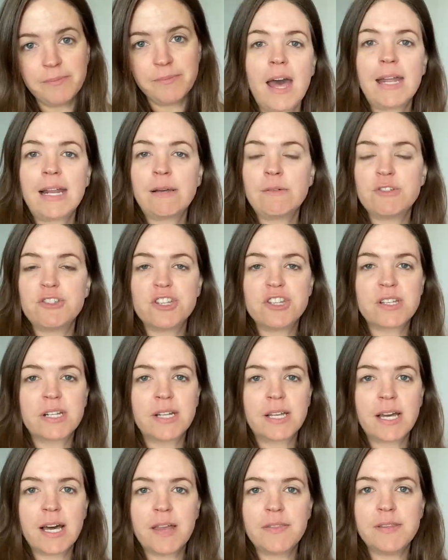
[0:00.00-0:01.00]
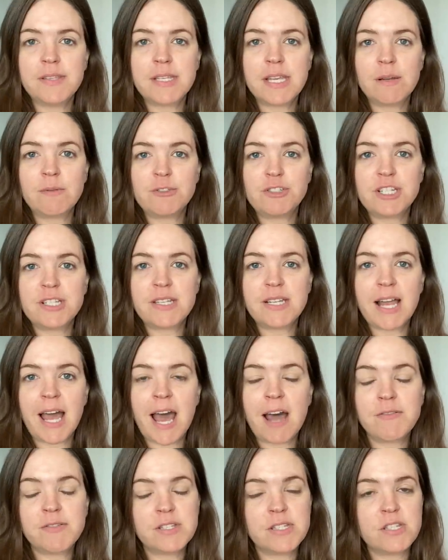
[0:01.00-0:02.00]
And I was just gonna cut the sandwiches in
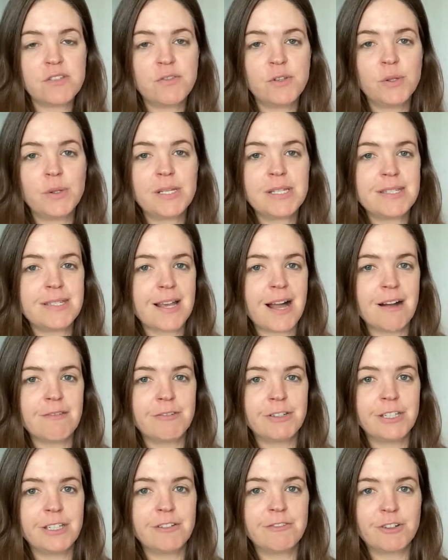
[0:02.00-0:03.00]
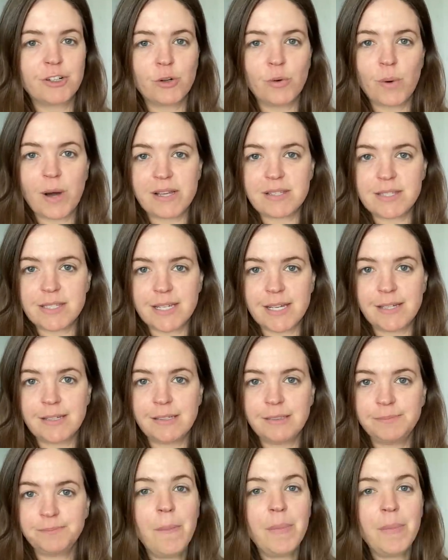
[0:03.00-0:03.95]
half since food is not really requested.